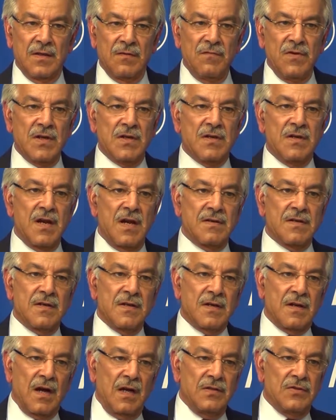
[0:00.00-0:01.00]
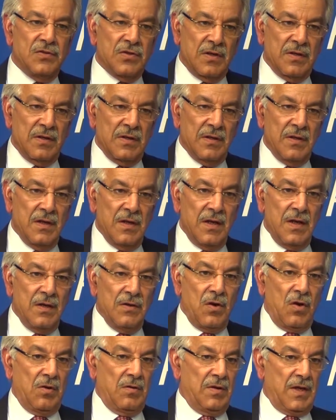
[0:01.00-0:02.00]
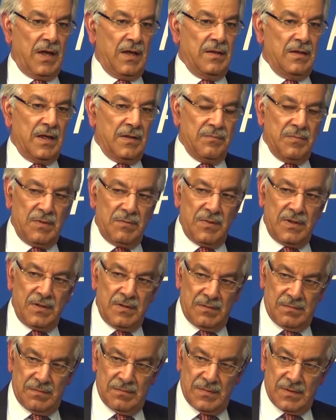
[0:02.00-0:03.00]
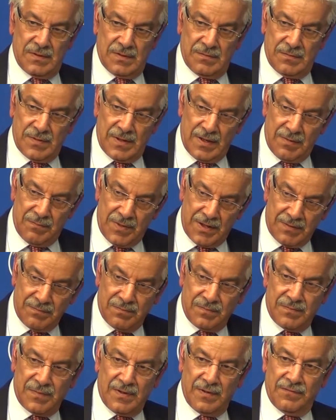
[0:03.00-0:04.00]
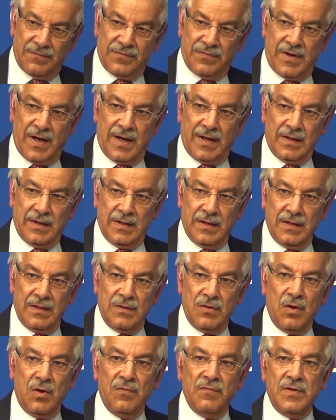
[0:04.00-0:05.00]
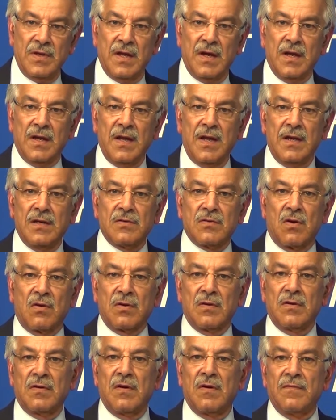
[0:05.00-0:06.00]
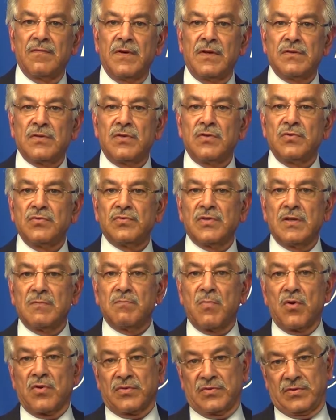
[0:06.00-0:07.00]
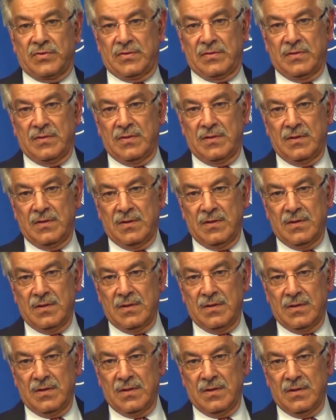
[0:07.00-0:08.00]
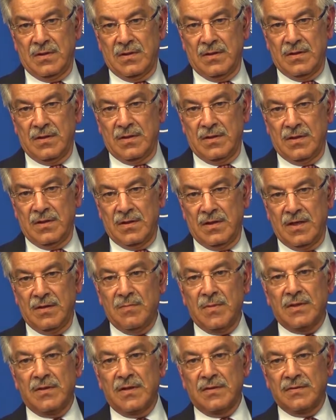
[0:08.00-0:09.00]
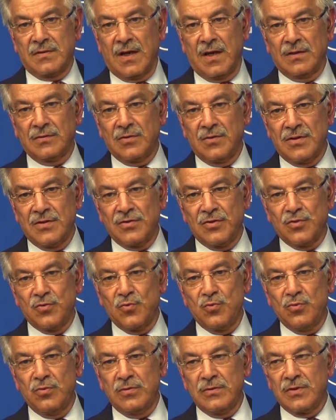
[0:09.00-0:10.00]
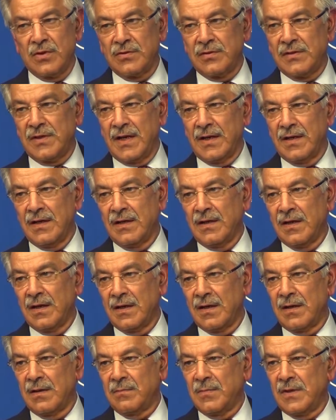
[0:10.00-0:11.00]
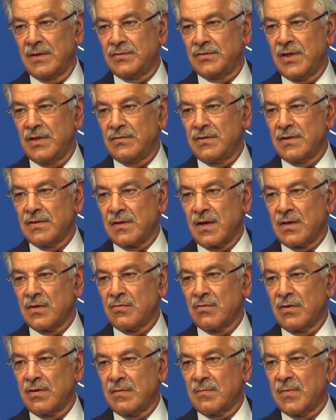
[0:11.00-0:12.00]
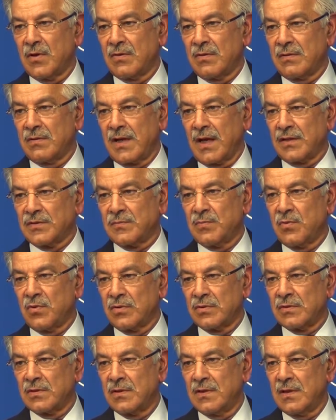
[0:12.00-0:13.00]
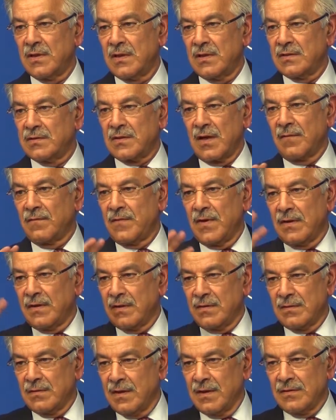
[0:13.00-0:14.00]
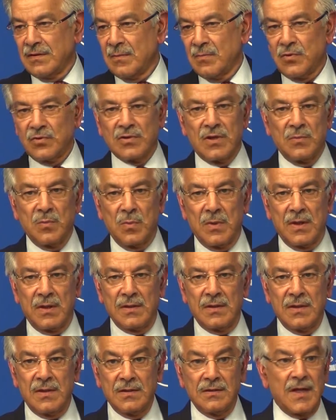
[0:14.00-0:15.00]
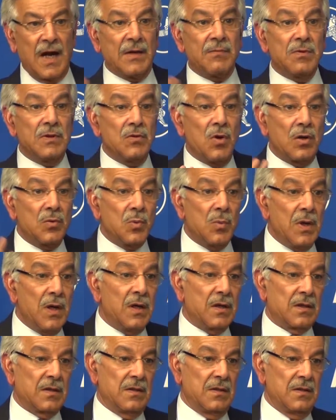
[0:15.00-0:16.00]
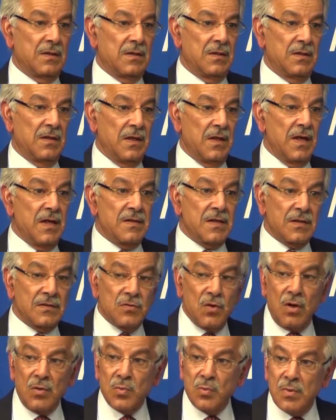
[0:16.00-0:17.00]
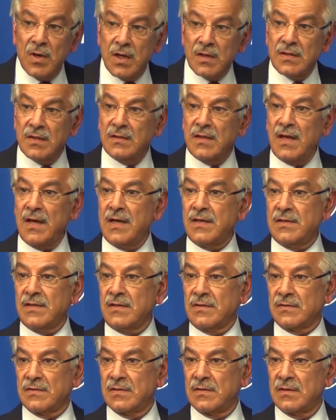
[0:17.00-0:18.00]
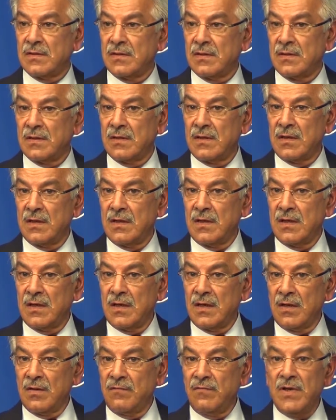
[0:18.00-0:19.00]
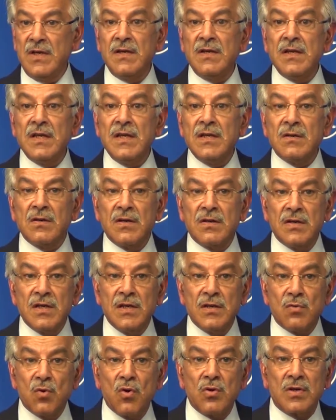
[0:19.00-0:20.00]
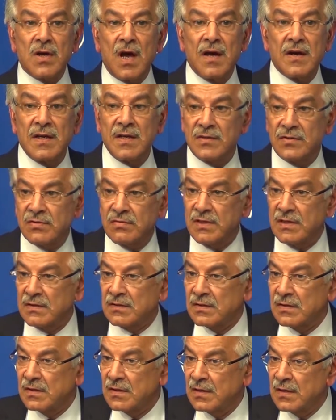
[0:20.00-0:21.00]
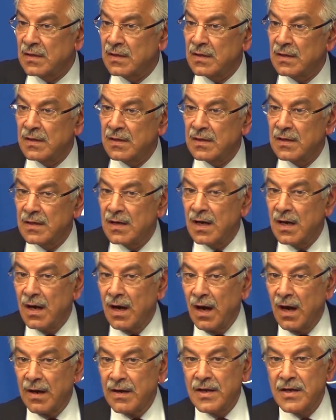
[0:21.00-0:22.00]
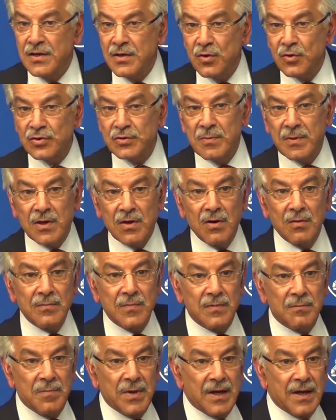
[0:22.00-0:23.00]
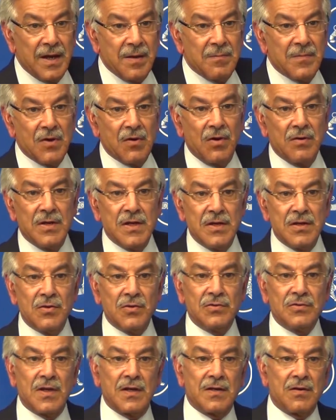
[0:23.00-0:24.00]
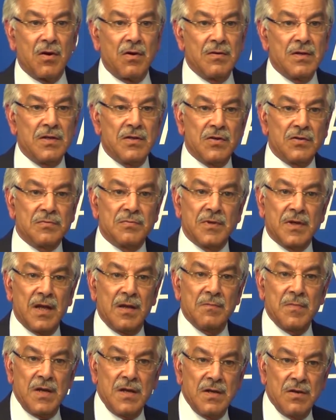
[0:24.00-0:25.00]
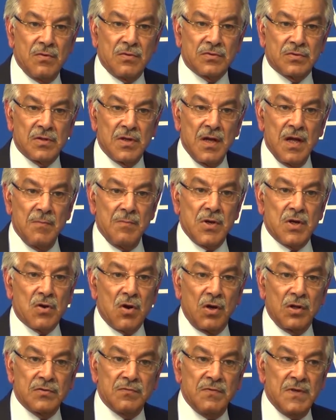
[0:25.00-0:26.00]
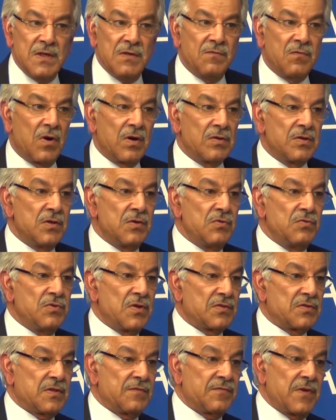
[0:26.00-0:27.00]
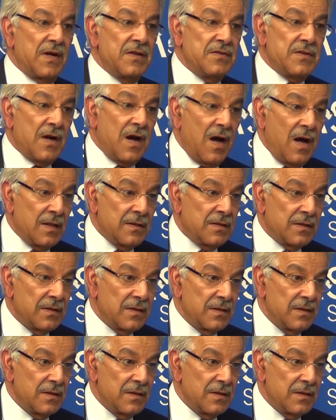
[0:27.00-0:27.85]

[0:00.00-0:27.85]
We created a culture. No, let me be a bit frank. Now we are again talking of introducing books in madrasas or in schools or changing curriculum or textbooks somewhere in the Muslim world. That will not work. It has not worked in the 80s. We rewrote our histories. Our heroes became non-heroes and non-heroes became heroes because we wanted to justify jihad.